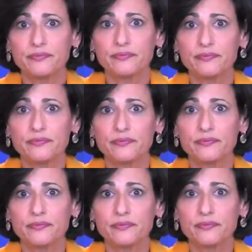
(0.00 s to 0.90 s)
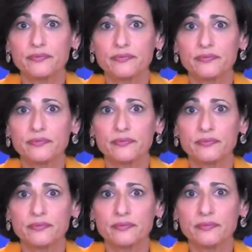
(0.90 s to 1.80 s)

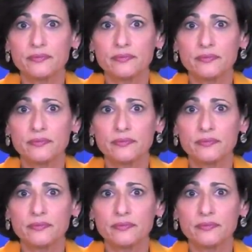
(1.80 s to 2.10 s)
(silent)